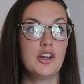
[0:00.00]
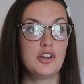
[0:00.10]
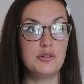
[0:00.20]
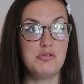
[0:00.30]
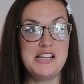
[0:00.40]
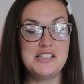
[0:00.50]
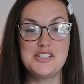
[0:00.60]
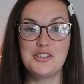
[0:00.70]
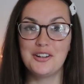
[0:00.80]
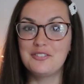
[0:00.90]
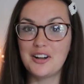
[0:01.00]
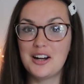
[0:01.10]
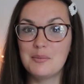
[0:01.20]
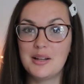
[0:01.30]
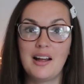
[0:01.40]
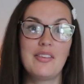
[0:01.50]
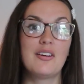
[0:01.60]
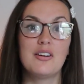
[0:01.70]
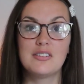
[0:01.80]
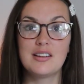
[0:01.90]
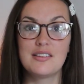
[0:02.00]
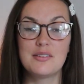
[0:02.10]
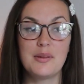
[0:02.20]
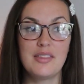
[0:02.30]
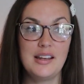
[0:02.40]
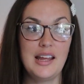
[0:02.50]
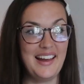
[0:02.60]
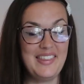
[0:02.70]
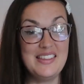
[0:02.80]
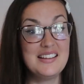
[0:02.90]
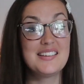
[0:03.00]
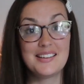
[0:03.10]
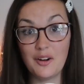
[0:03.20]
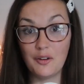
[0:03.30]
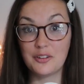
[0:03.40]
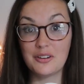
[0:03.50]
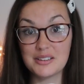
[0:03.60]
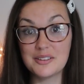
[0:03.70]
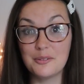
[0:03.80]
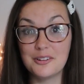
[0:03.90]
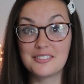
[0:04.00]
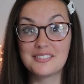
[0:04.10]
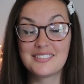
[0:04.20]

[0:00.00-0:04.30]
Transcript: curated your environment and the contents within it, and this is an ongoing one,